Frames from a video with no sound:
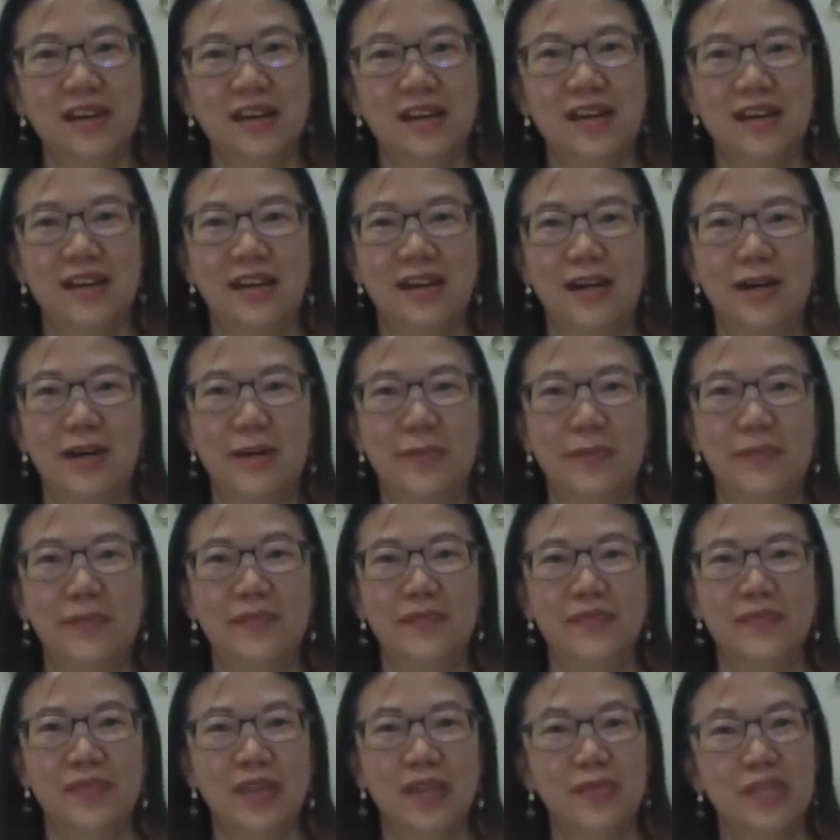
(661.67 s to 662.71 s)

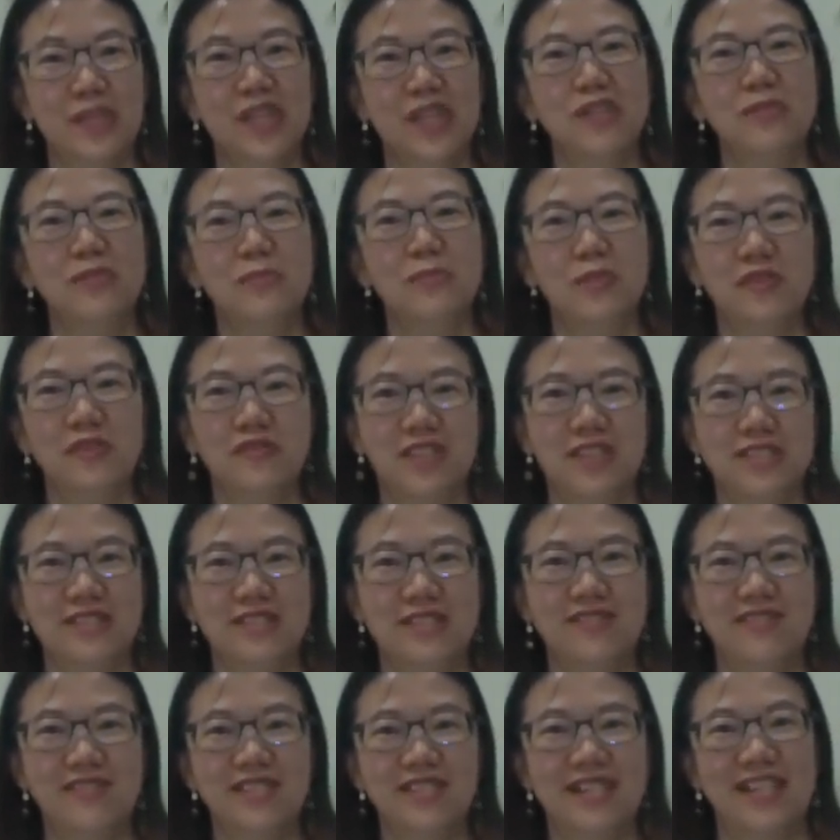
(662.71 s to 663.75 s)
Dragon Boat
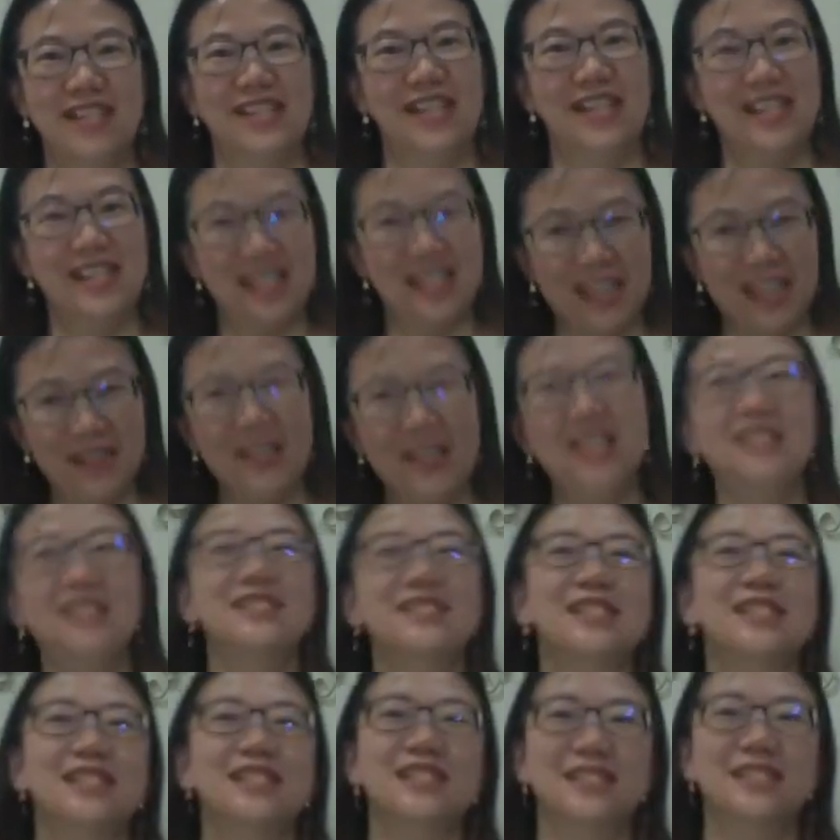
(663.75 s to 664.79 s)
Festival, and then they already
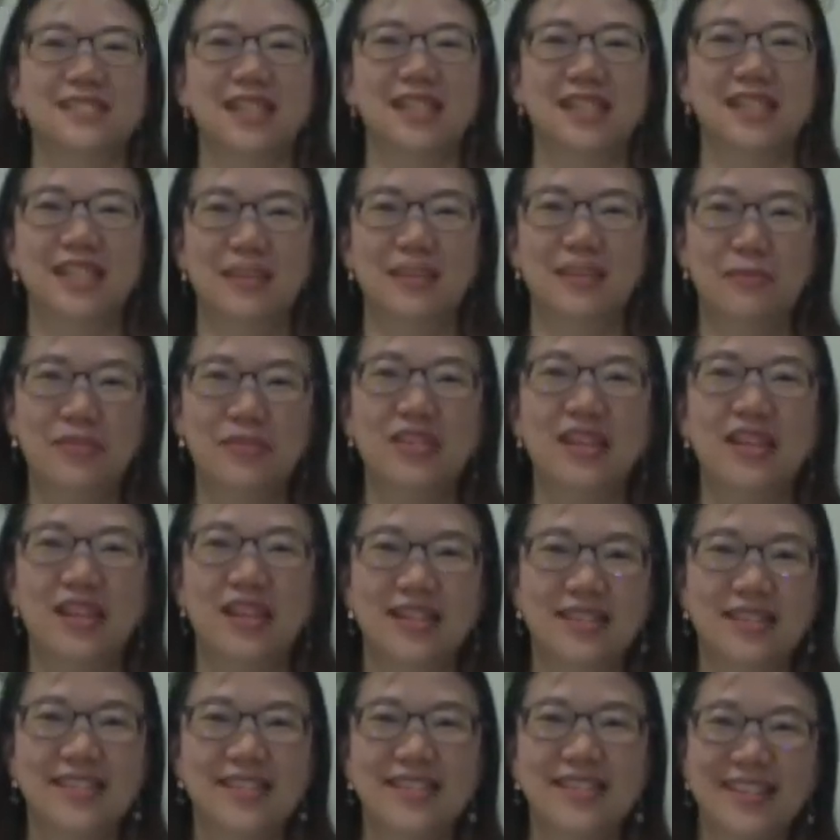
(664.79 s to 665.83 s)
started selling mooncake.
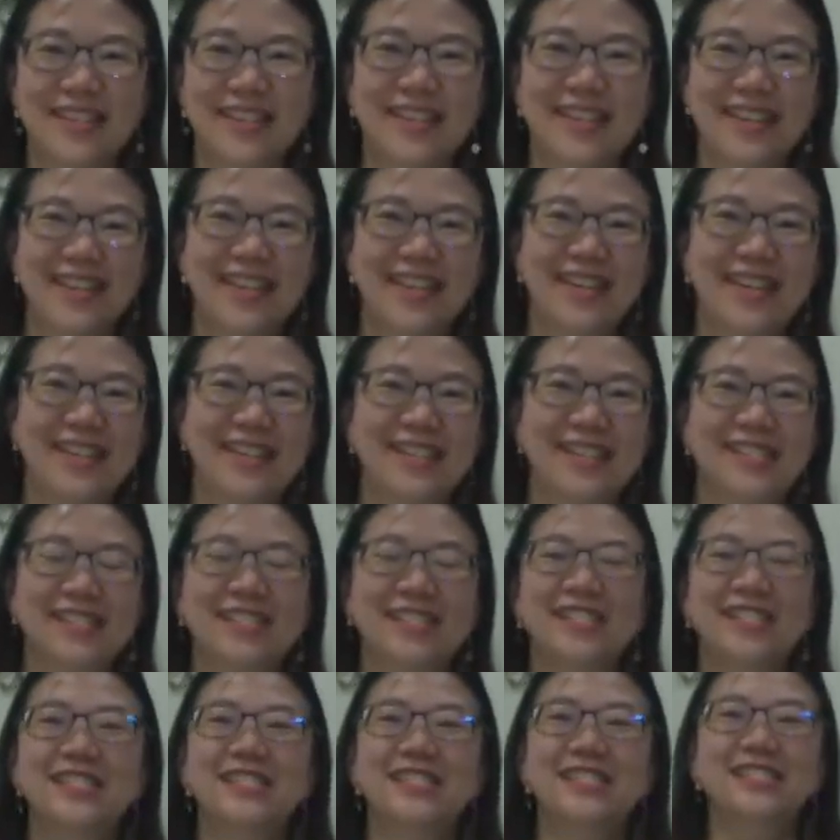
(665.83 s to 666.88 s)
Yeah.
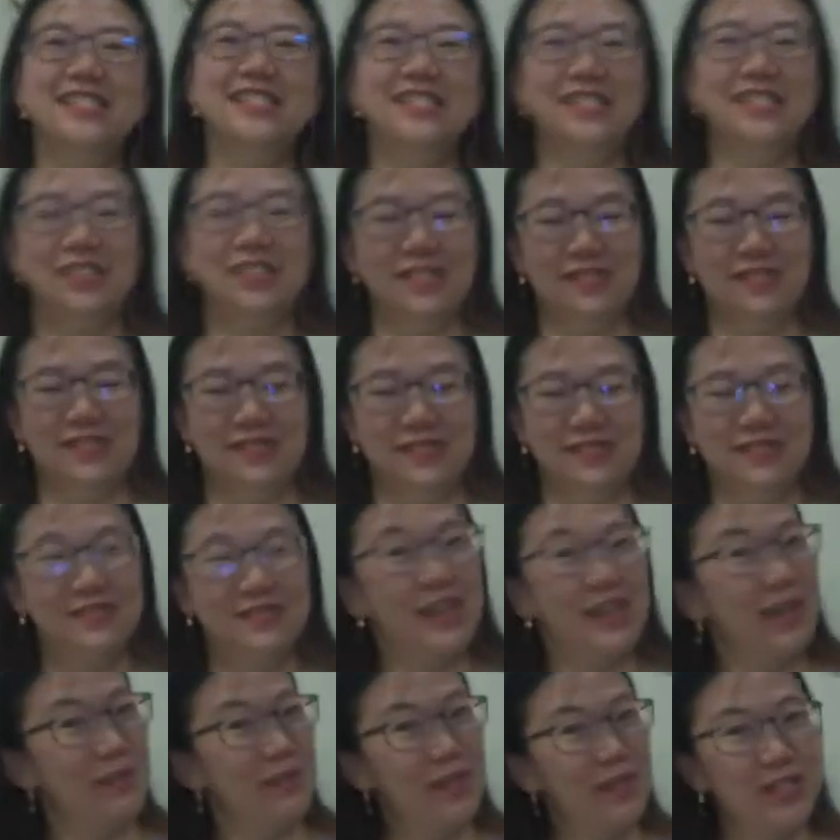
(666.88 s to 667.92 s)
So
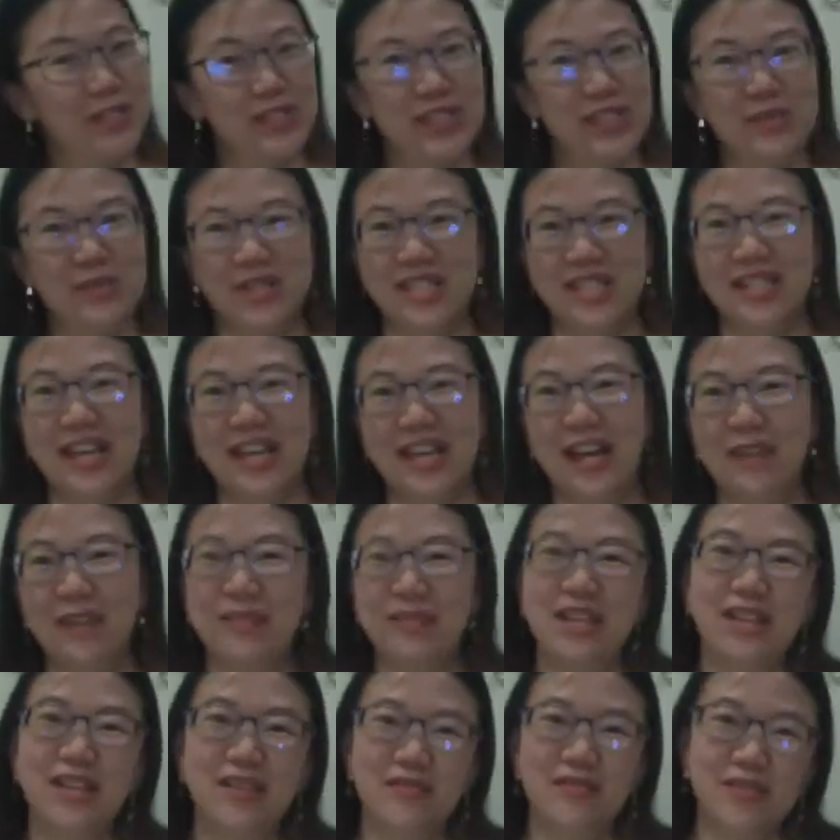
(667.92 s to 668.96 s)
I'm not sure whether how
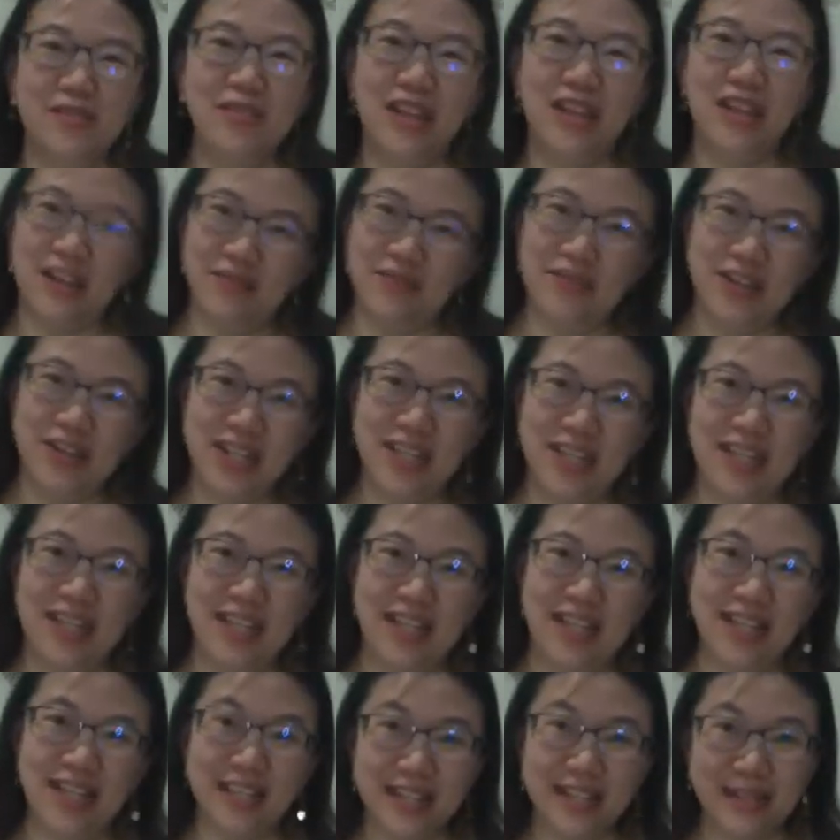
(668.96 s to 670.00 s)
many of you have already
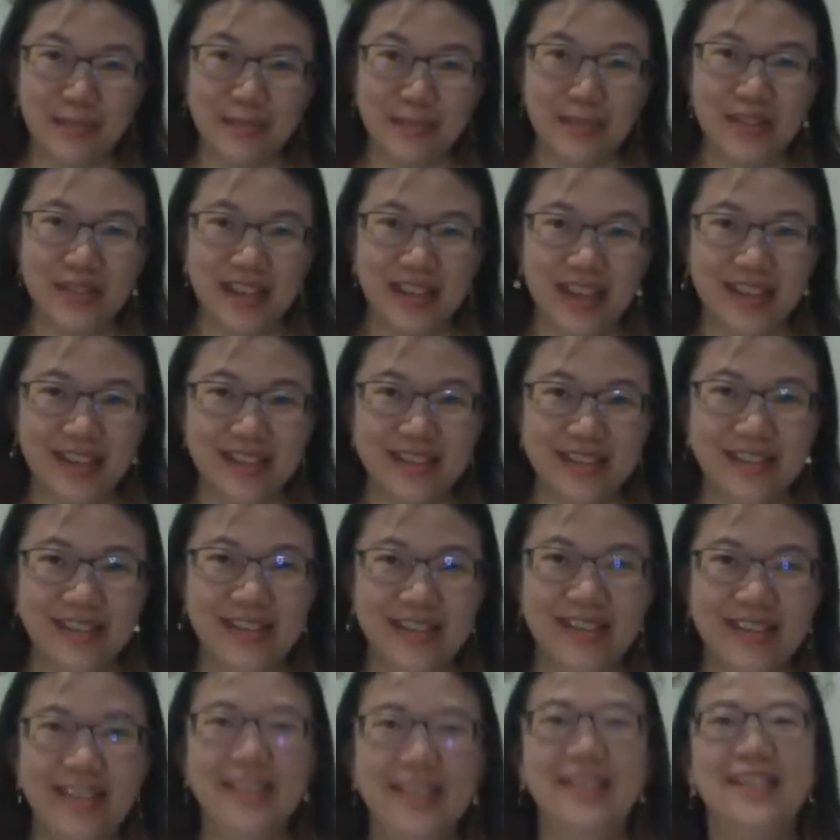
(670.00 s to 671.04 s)
eaten mooncake.
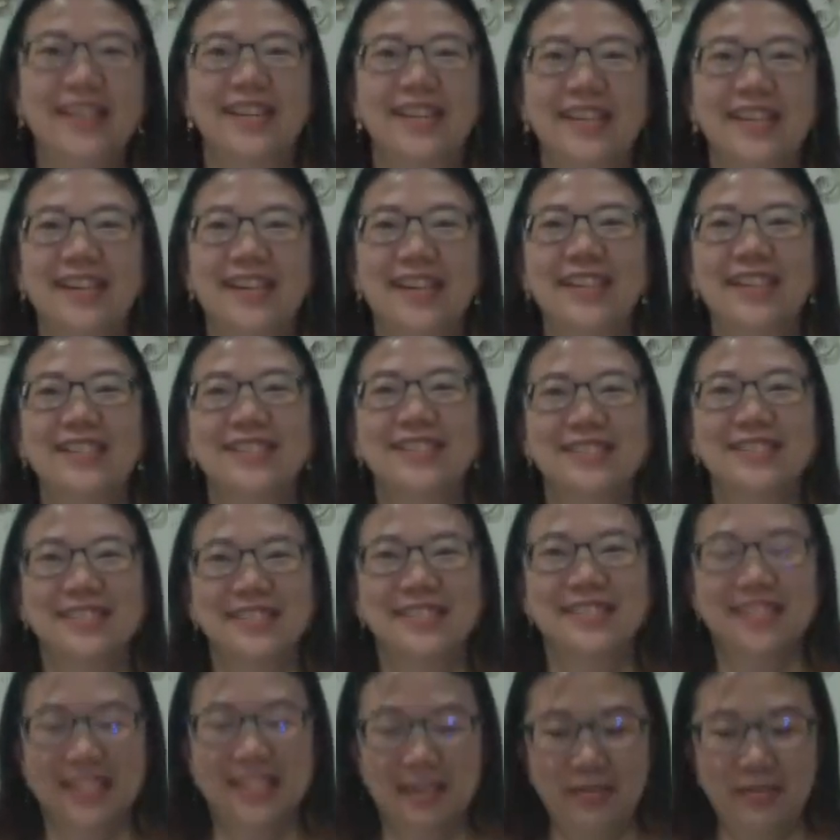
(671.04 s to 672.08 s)
Yeah,
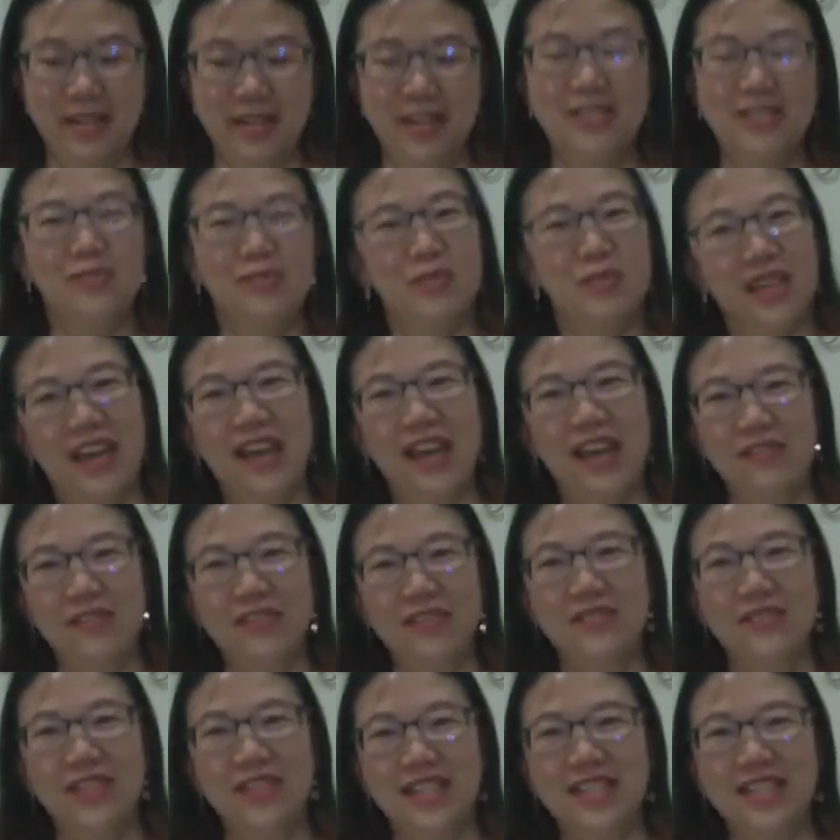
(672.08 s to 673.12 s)
because we have
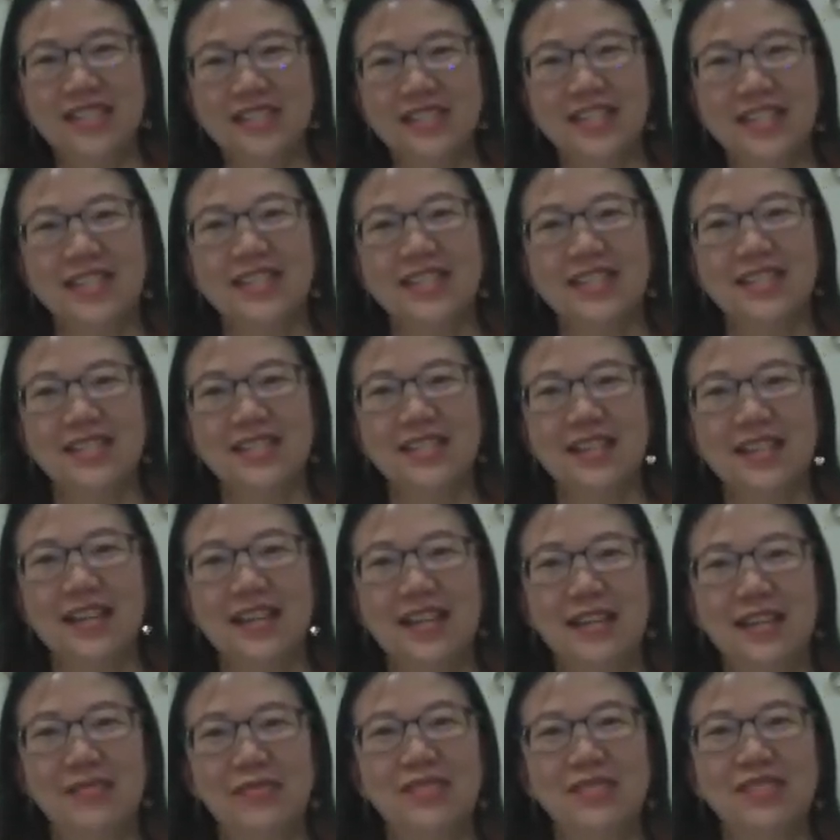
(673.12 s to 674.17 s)
already started
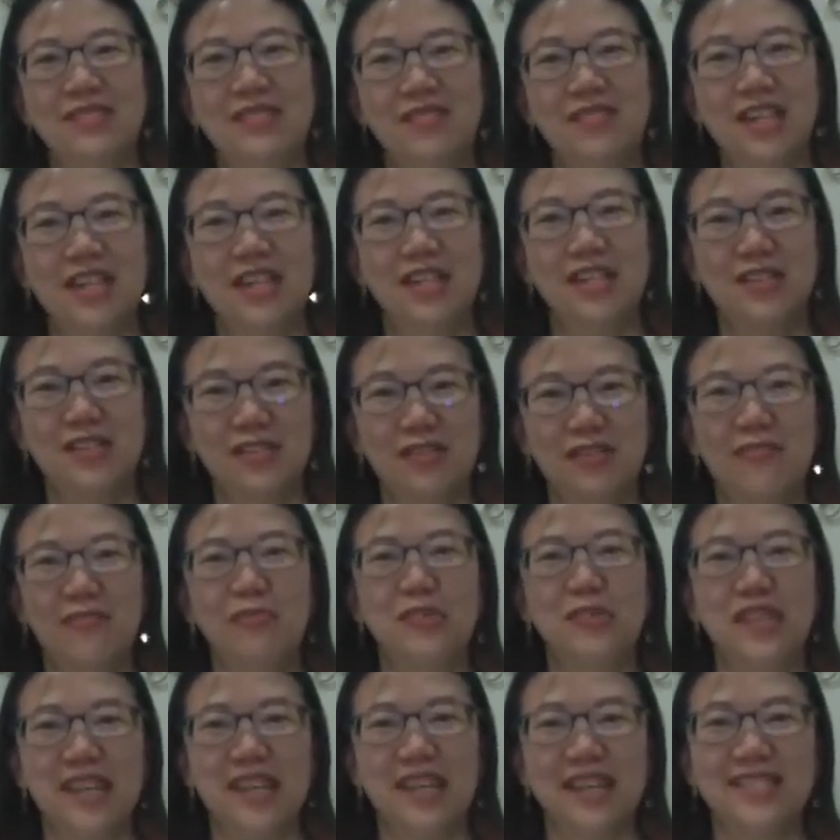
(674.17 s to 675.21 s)
receiving a lot of
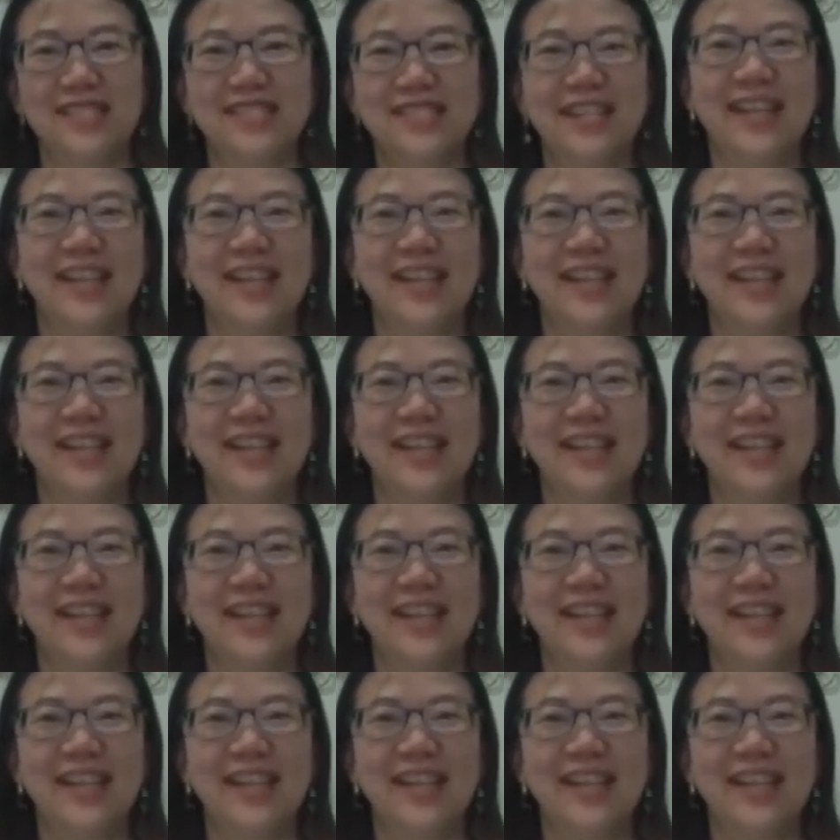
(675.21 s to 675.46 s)
mooncakes,